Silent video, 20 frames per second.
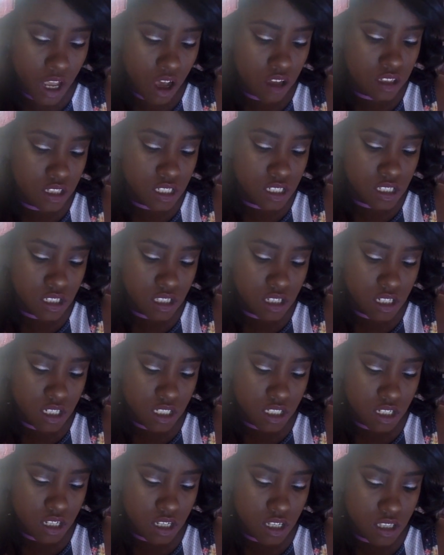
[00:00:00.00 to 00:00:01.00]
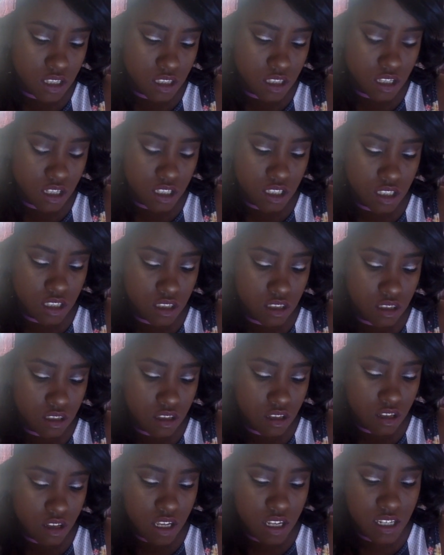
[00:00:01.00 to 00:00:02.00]
Oh, this is in it
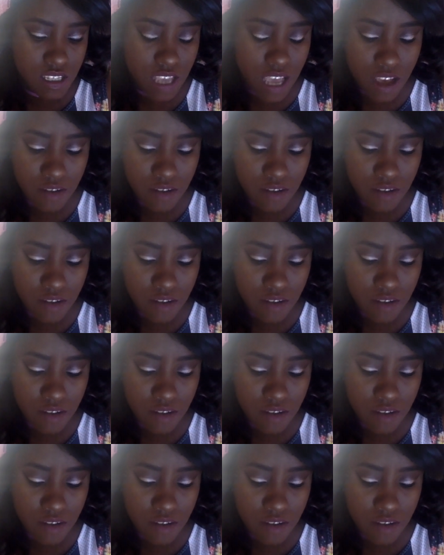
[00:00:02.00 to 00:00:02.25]
doesn't